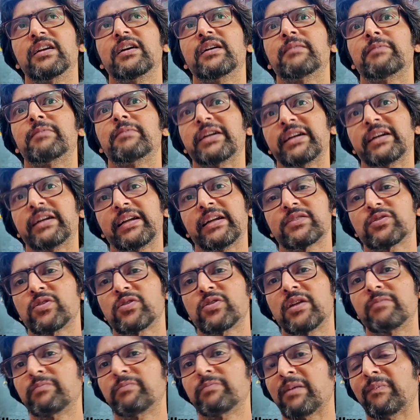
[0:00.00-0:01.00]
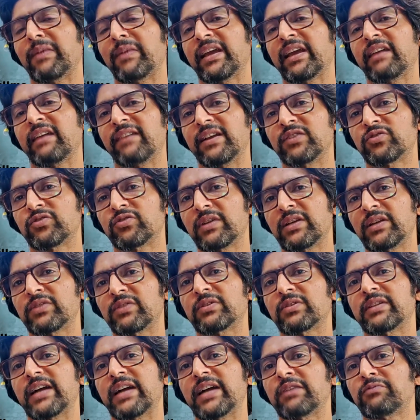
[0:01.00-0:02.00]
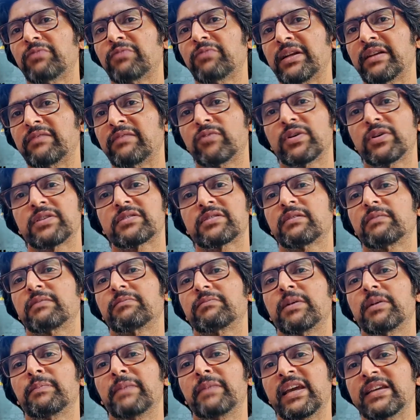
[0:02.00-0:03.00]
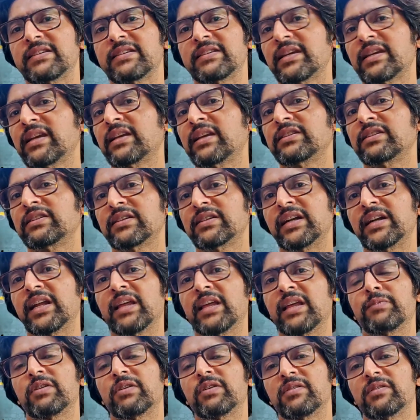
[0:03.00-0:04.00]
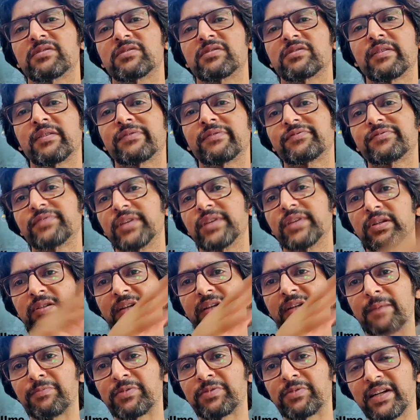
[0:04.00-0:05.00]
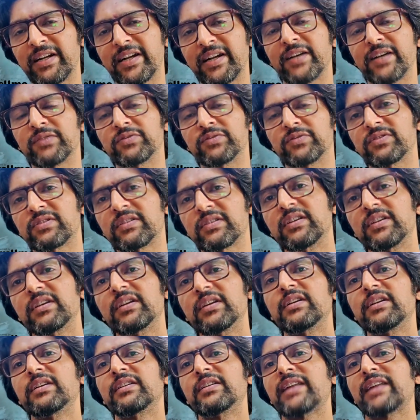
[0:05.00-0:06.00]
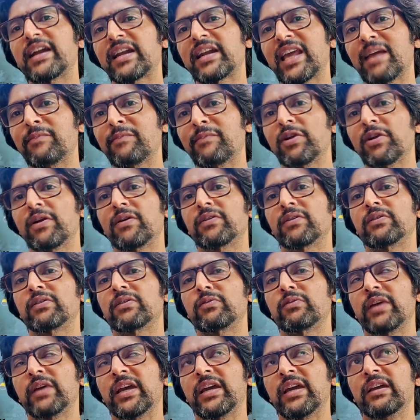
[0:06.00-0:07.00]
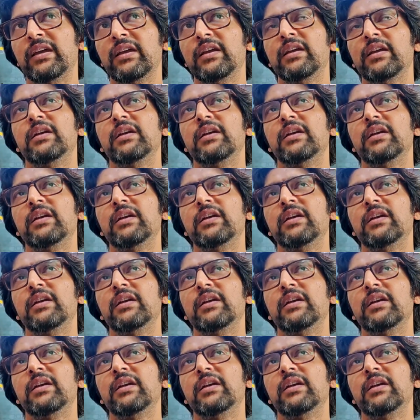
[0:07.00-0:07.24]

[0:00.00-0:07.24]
But it has gone public eventually. So that one was an amazing journey because of, the ups and downs that came along the way.